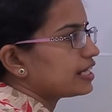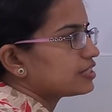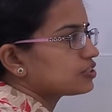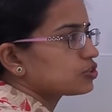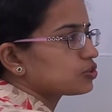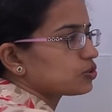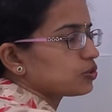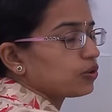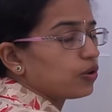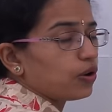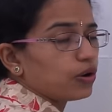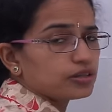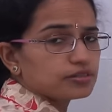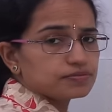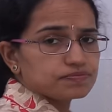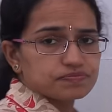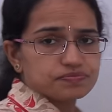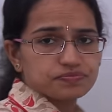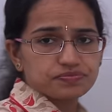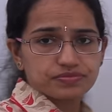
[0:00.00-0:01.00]
and so
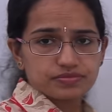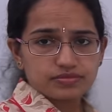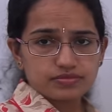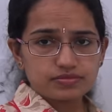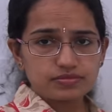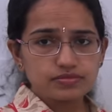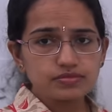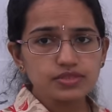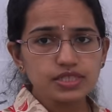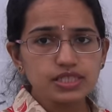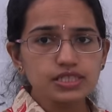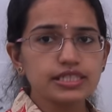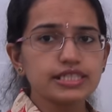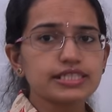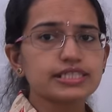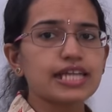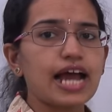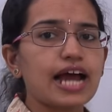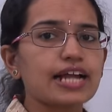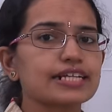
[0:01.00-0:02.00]
on. The
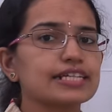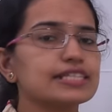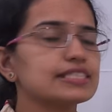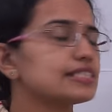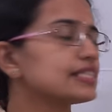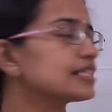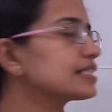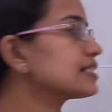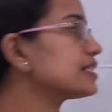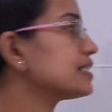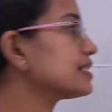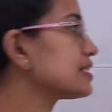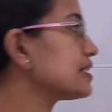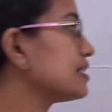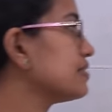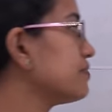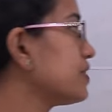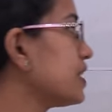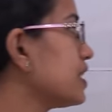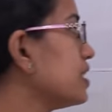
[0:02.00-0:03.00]
statistics is
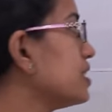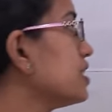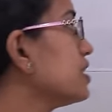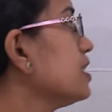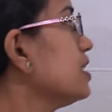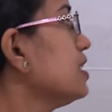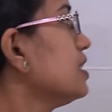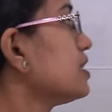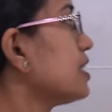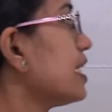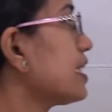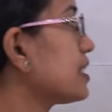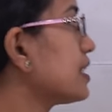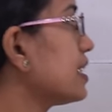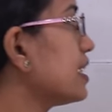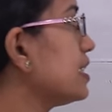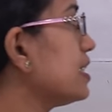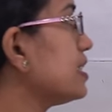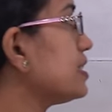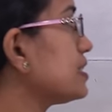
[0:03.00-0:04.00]
revealed that nearly